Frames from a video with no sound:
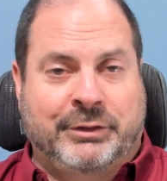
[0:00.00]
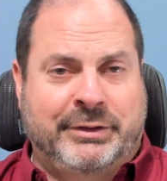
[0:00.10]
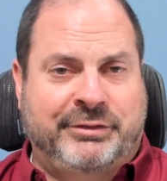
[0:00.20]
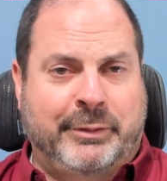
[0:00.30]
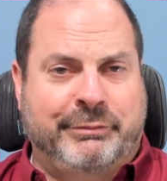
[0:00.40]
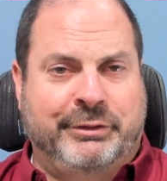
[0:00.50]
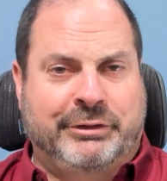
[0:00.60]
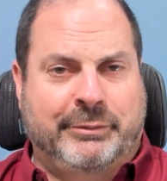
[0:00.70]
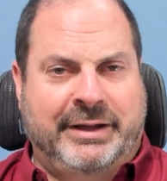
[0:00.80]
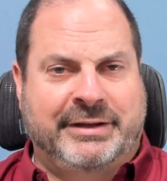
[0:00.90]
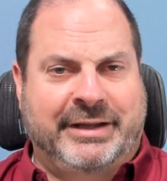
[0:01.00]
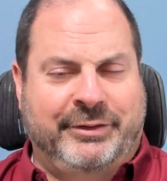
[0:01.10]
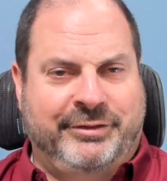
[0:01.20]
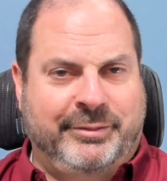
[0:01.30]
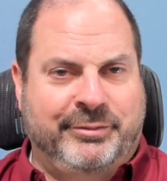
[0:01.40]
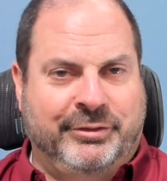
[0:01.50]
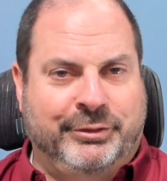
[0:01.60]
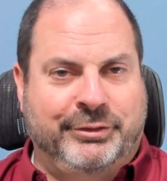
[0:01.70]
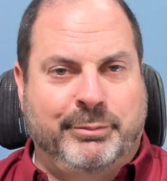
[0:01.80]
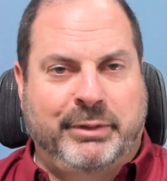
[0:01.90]
I try to stay away from the term head count. It seems a
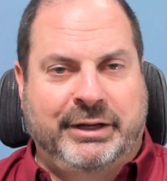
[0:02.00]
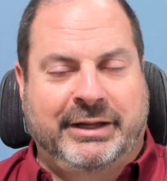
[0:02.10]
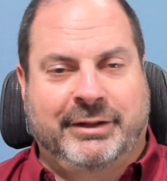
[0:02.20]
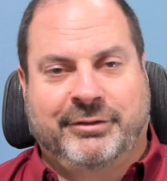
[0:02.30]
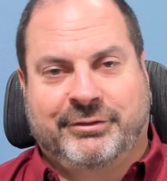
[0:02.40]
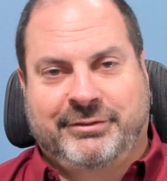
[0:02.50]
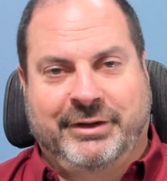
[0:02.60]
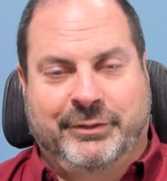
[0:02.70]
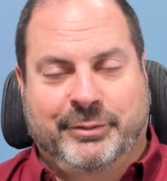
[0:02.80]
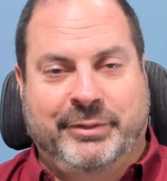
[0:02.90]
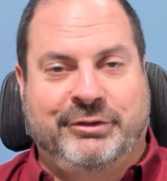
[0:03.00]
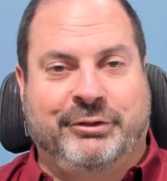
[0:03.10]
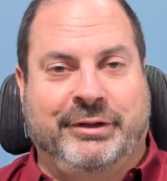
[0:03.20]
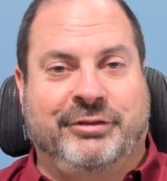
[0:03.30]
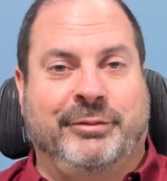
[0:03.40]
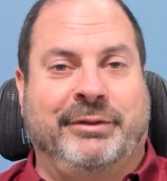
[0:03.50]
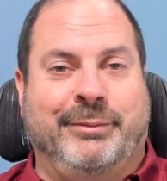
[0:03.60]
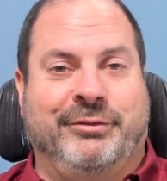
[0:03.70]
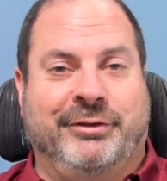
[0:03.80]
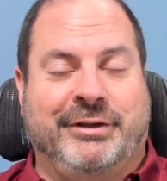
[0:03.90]
little demeaning. It's just, habitually
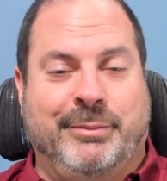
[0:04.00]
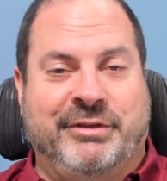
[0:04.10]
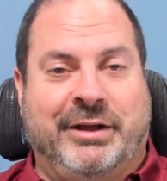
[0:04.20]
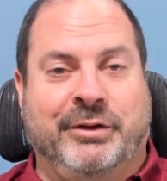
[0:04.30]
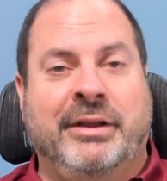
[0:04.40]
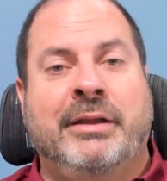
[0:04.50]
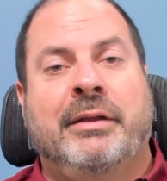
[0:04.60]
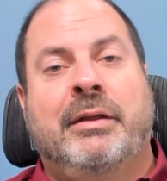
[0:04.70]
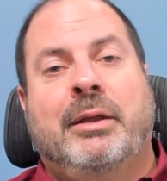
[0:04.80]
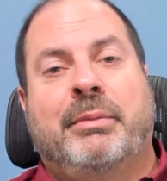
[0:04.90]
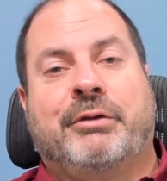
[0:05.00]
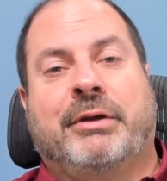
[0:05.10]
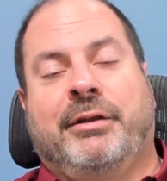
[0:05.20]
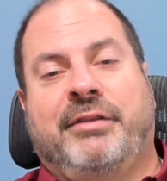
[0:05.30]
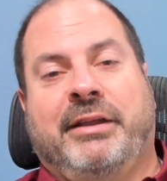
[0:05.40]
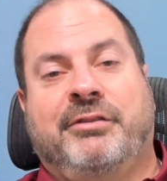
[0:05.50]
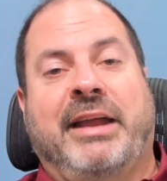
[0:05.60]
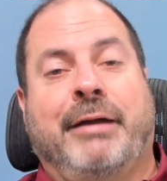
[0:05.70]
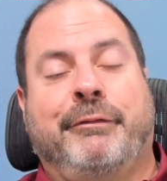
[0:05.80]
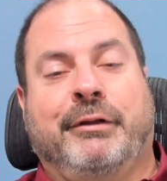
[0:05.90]
sometimes it comes out, but I try to say
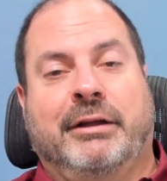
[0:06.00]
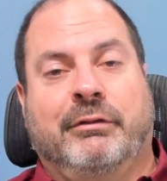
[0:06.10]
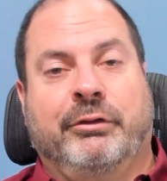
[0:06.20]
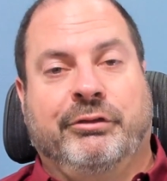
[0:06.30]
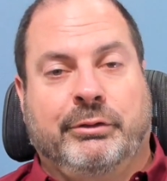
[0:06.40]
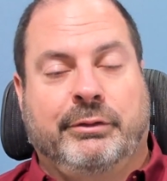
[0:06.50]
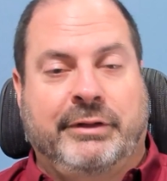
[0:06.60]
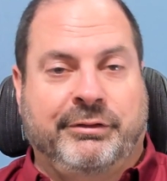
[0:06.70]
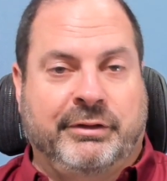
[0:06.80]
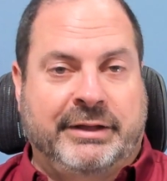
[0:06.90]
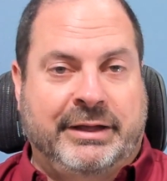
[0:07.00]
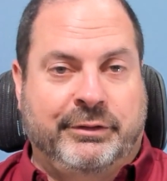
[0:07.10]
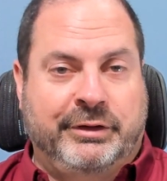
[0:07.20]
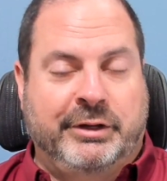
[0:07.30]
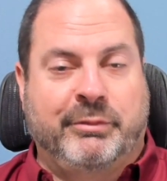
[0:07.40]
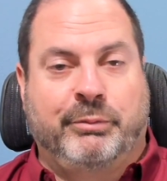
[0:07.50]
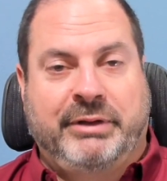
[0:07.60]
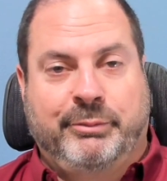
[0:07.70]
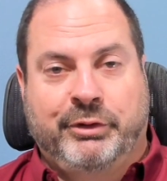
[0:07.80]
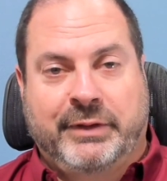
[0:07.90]
staffing levels or things like that, or in the number of
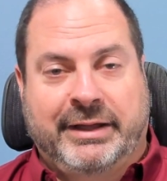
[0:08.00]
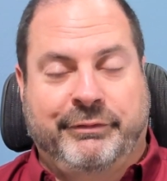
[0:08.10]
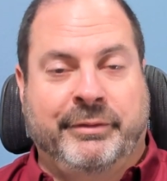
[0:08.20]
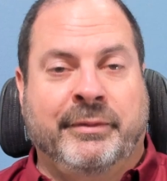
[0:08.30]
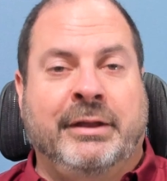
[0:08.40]
people you have.